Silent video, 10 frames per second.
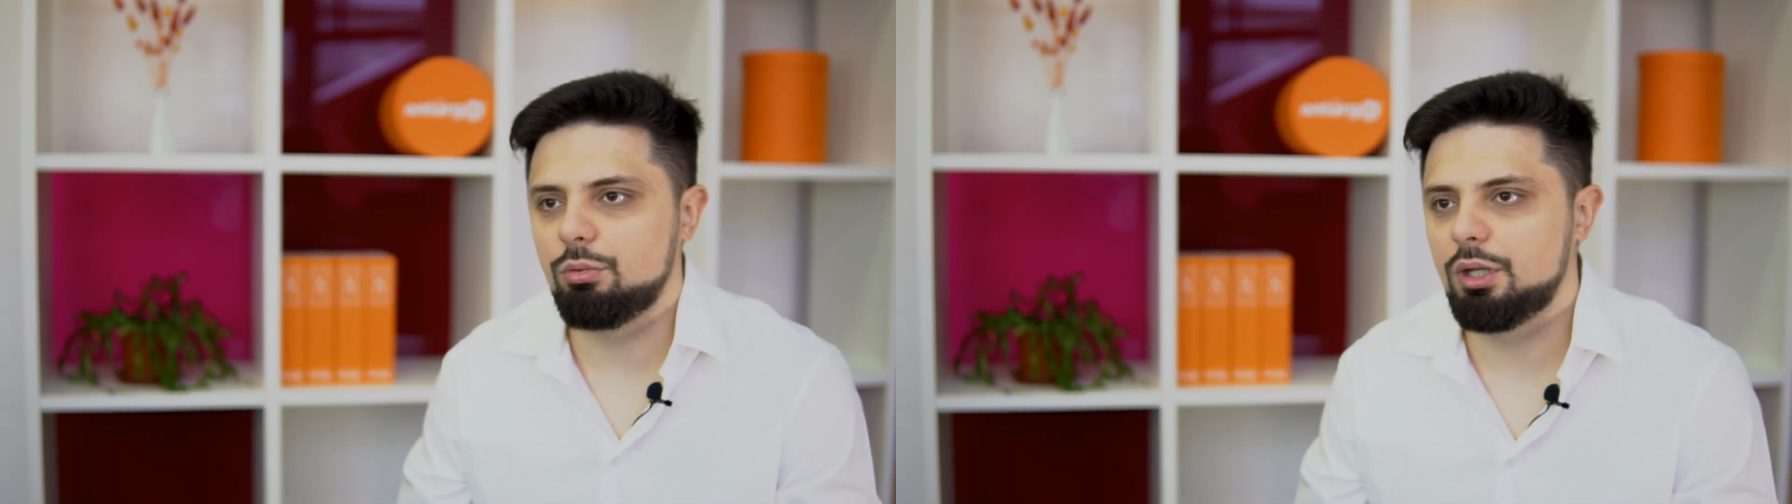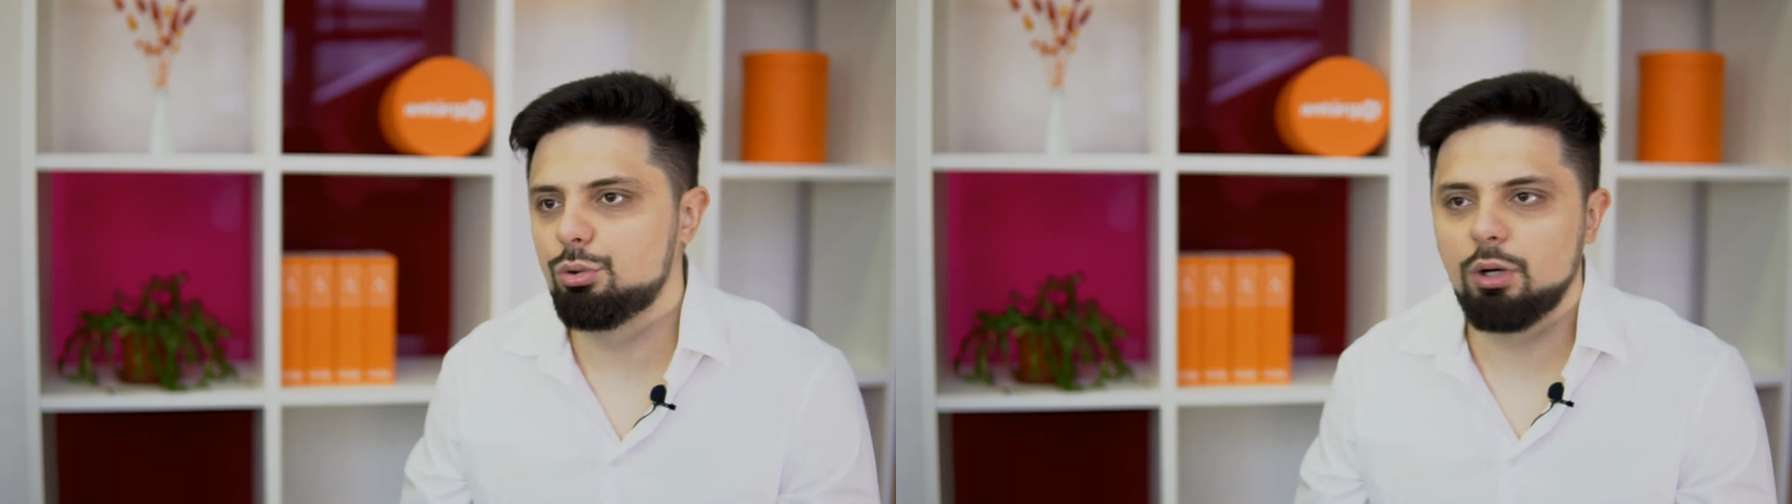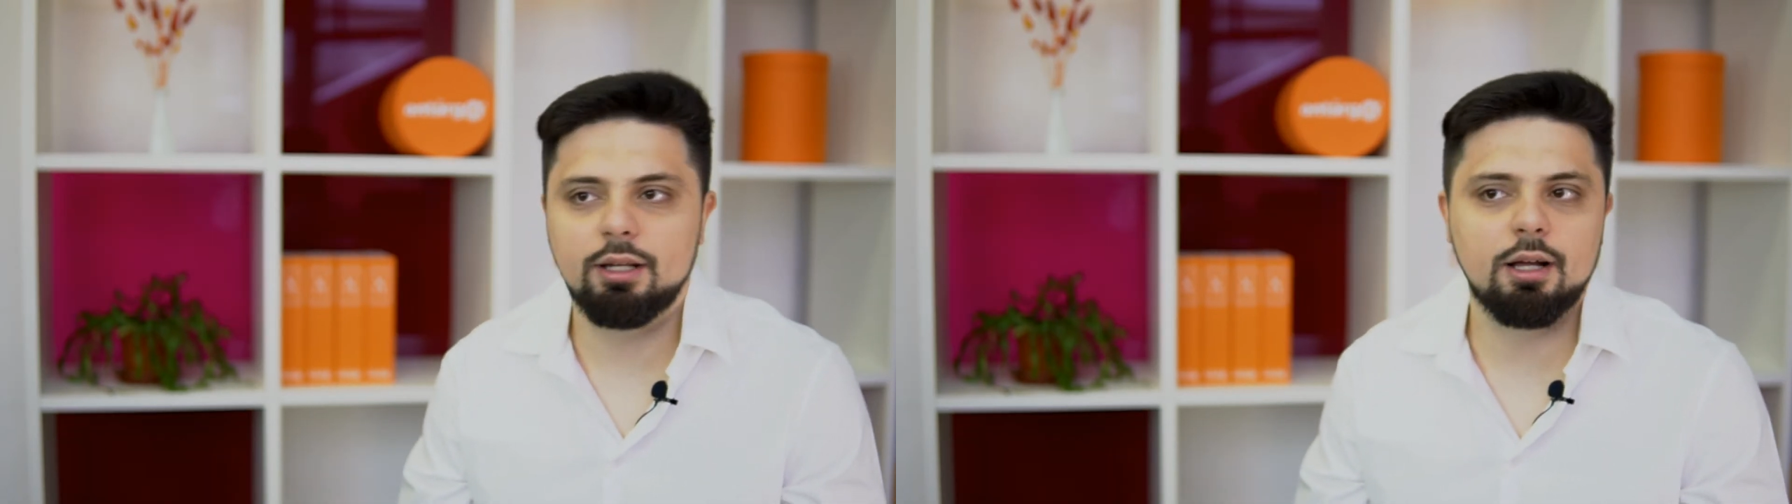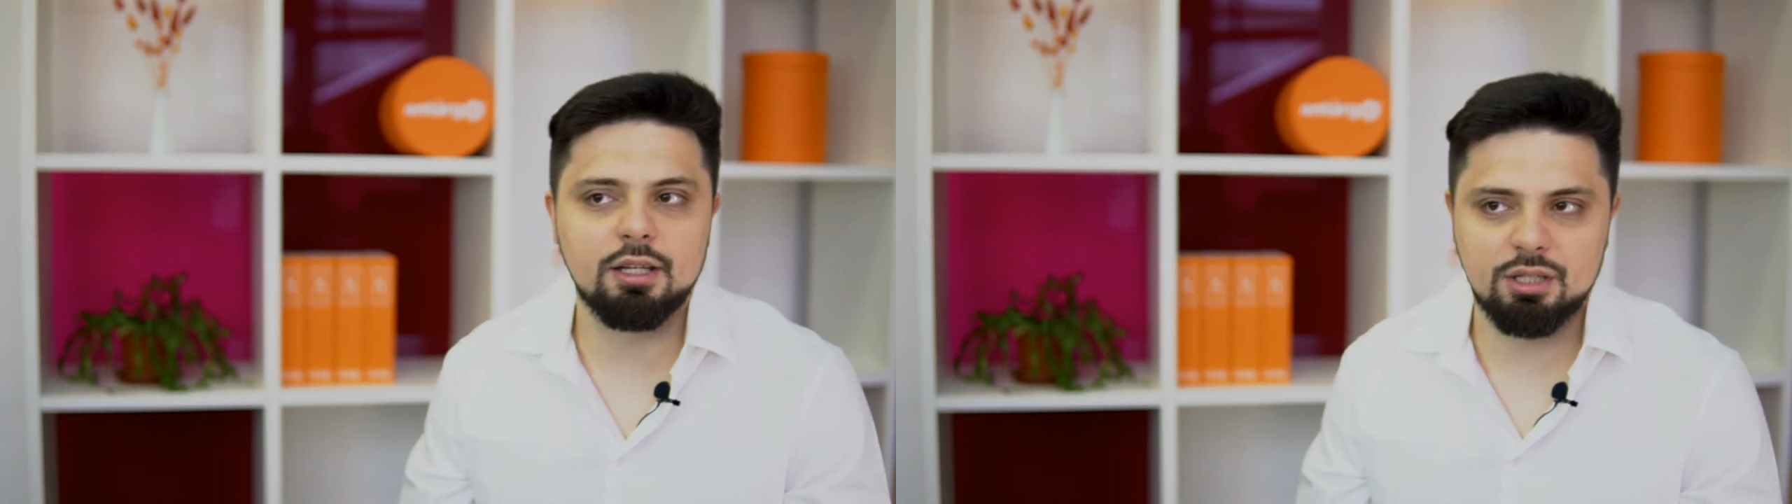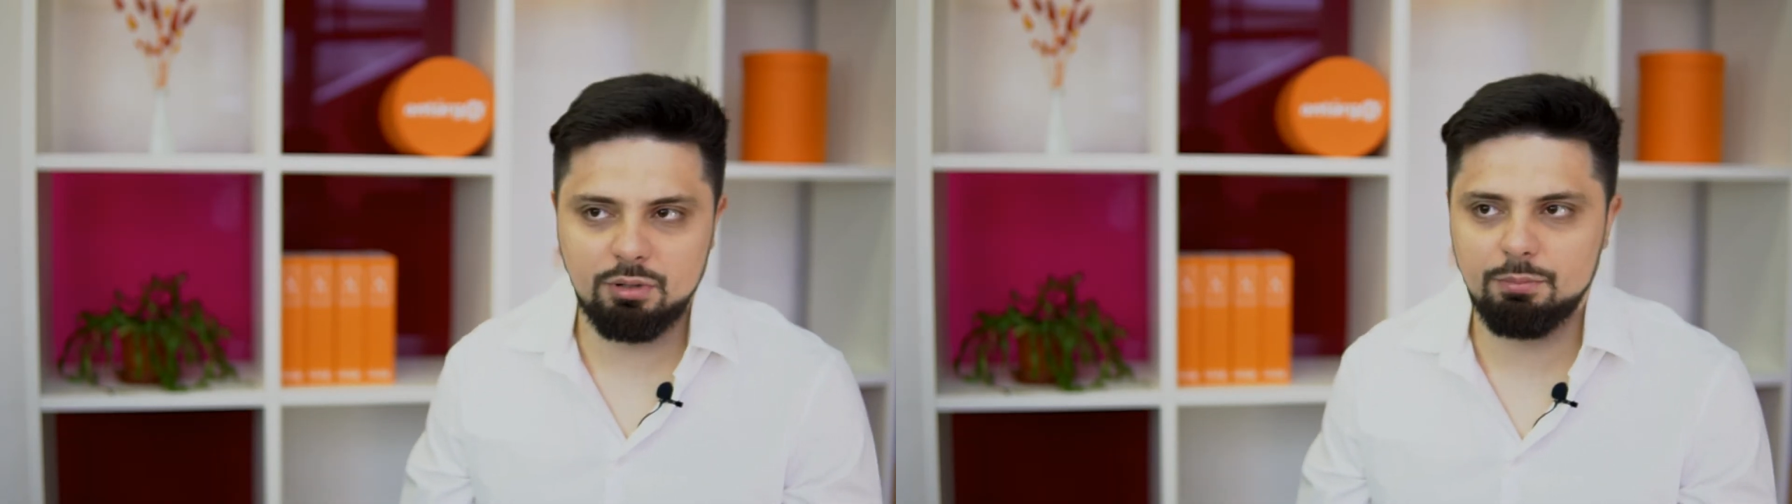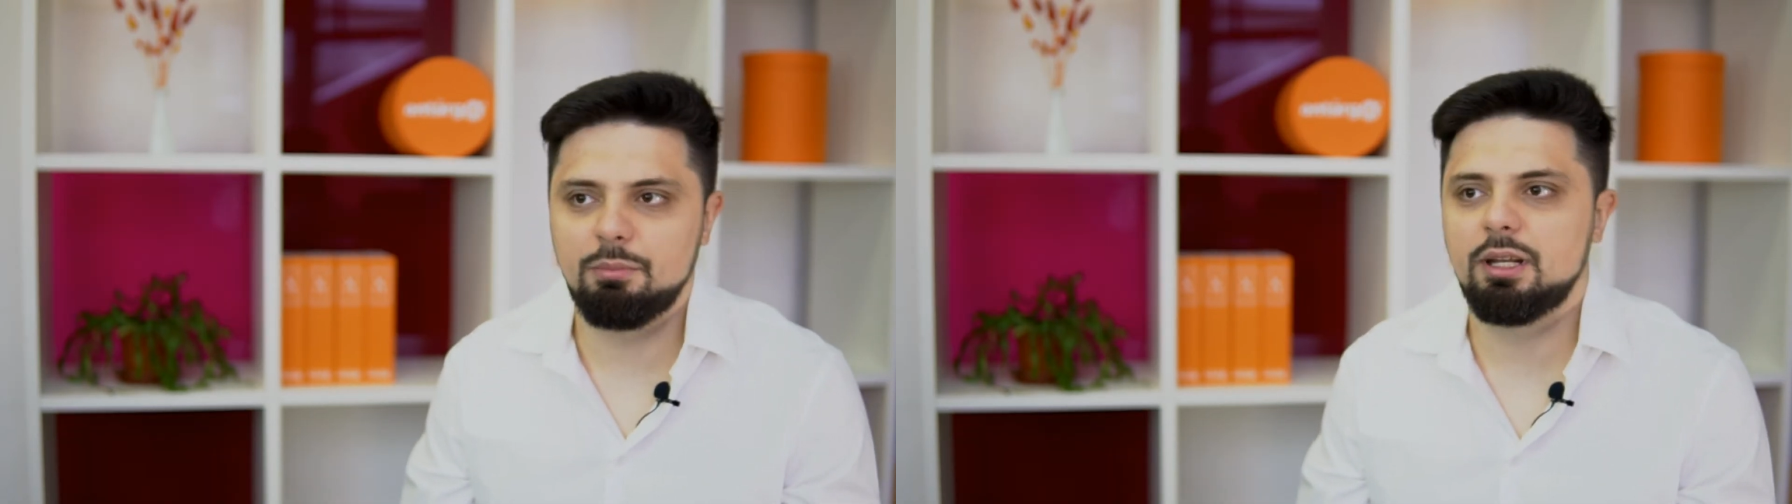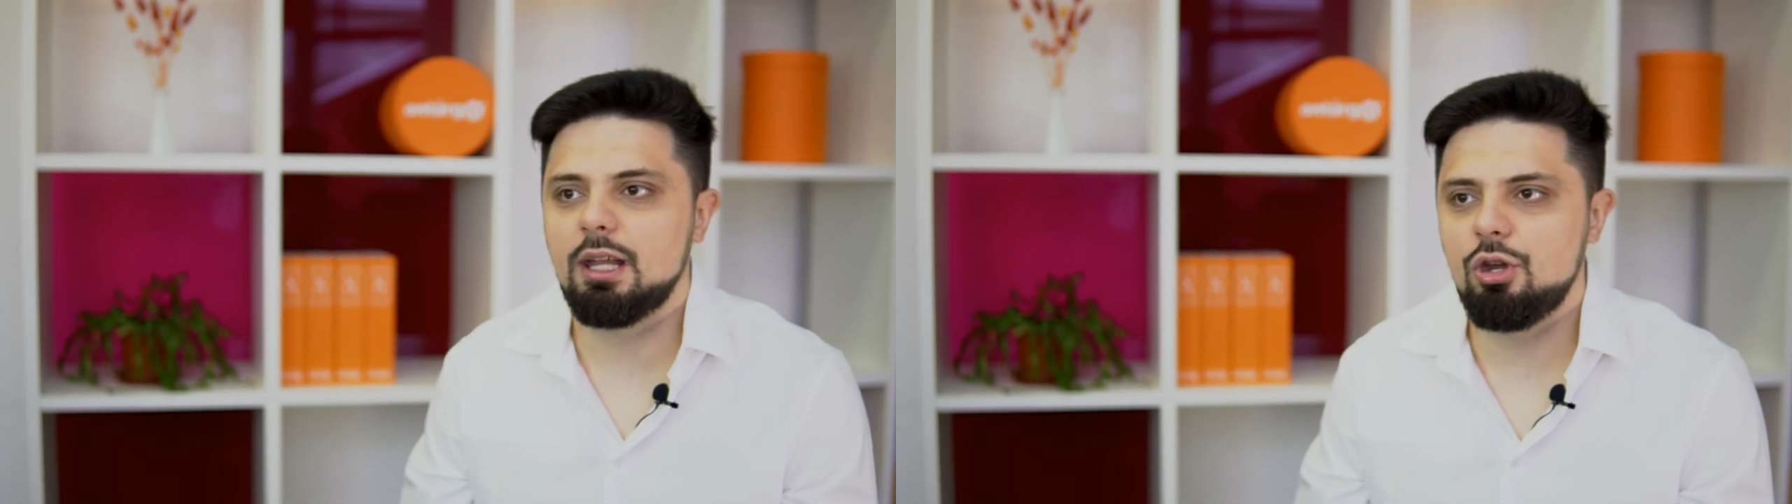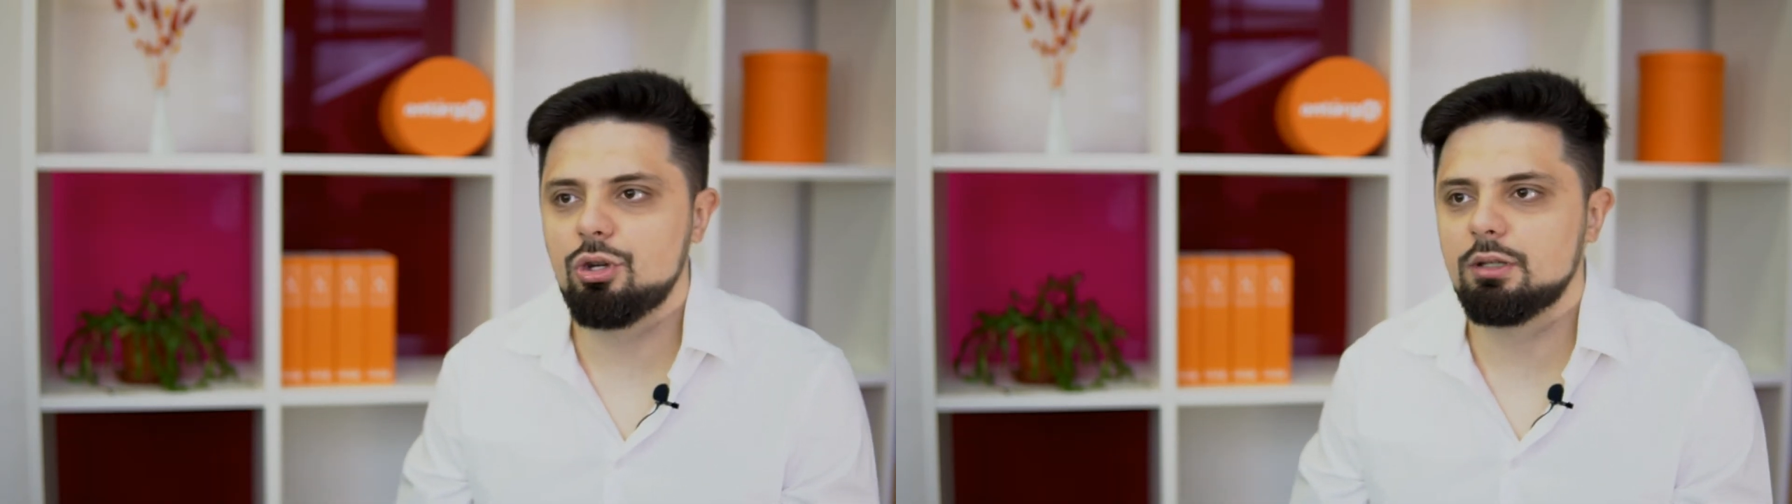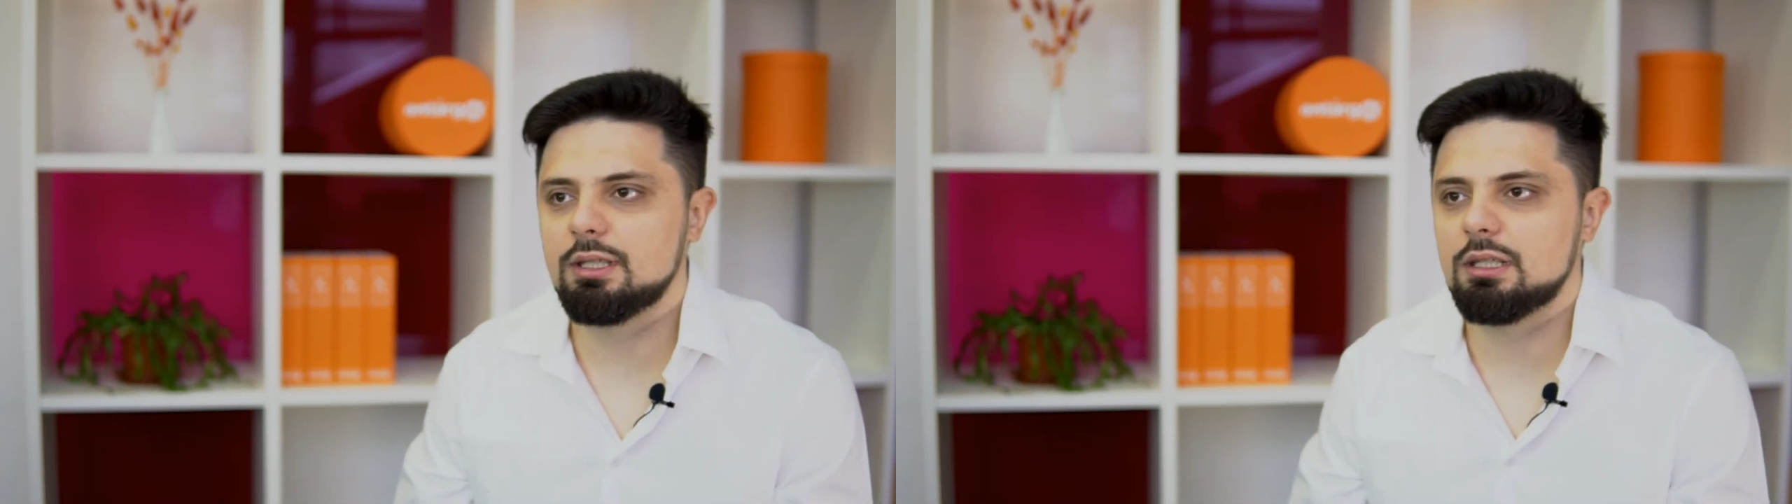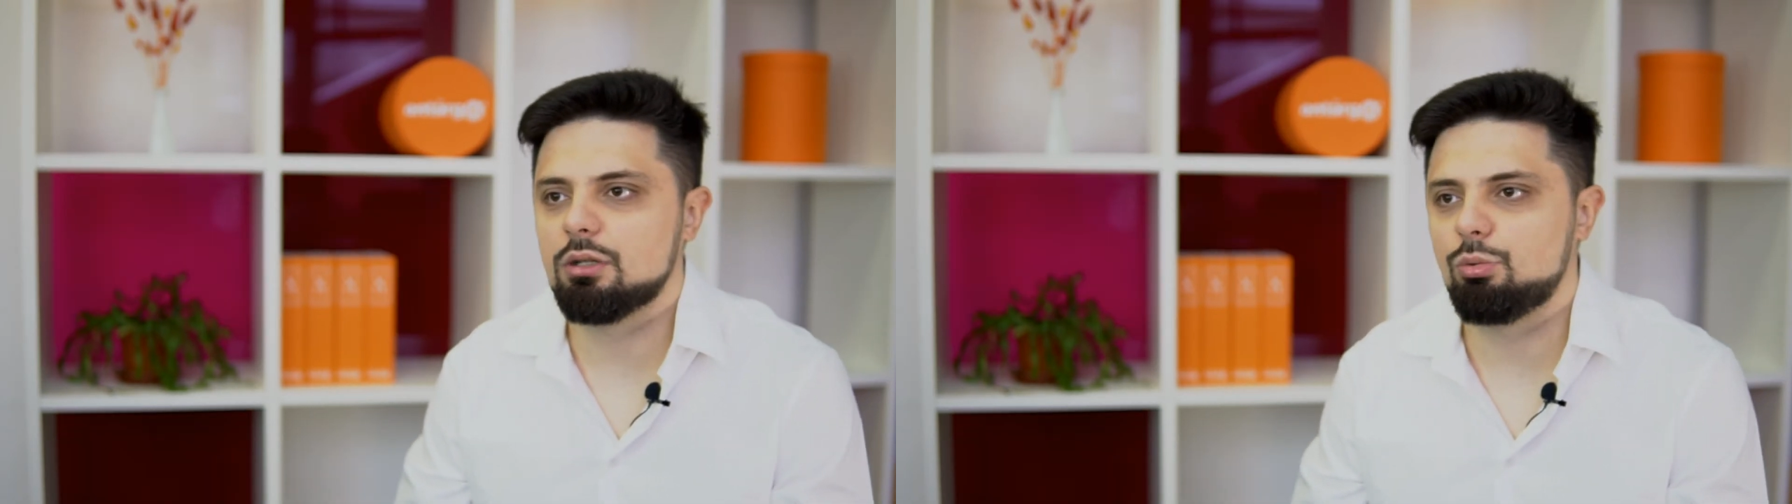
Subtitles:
we do end customer implementations,